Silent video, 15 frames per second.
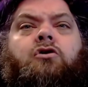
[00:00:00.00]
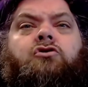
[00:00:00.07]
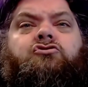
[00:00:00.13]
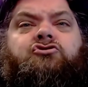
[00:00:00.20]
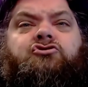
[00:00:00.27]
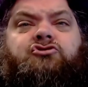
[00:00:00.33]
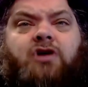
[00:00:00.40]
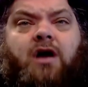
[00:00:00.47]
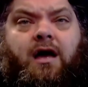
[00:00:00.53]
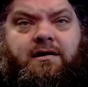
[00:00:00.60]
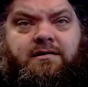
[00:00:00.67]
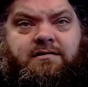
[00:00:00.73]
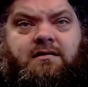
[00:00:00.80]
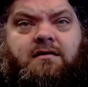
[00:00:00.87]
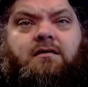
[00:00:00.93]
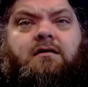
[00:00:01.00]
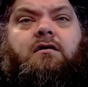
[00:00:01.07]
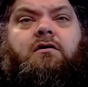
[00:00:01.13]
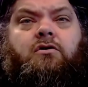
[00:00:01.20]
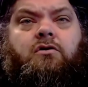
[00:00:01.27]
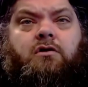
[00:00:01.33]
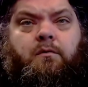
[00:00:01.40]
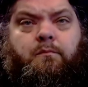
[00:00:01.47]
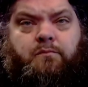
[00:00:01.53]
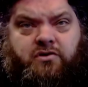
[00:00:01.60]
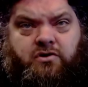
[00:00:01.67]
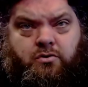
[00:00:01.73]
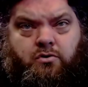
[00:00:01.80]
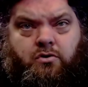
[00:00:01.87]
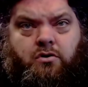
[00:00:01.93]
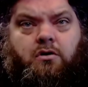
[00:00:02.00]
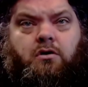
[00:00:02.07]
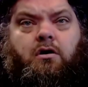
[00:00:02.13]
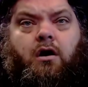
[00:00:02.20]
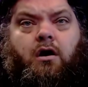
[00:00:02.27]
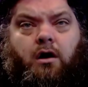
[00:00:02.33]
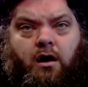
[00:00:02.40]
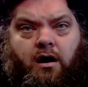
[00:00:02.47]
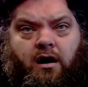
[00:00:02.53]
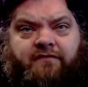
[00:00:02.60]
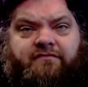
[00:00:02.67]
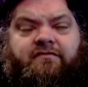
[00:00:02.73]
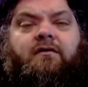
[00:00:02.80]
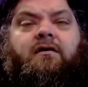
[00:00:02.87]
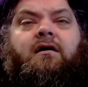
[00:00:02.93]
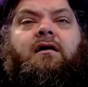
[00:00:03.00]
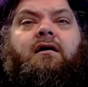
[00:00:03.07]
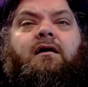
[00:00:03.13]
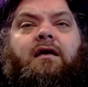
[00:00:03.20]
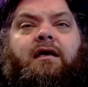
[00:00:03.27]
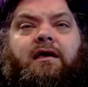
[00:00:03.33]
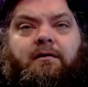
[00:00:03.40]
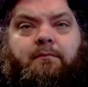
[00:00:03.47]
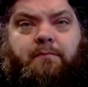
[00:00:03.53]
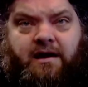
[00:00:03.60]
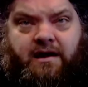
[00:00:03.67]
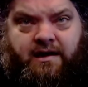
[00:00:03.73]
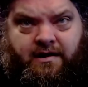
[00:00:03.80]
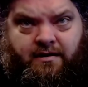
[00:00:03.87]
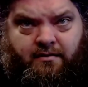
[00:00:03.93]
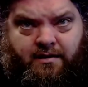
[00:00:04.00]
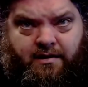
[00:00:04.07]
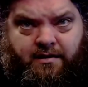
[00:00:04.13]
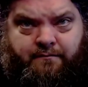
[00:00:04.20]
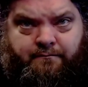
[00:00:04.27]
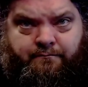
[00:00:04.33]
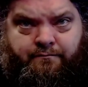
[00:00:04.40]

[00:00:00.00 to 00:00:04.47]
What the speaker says: shut your computer off immediately.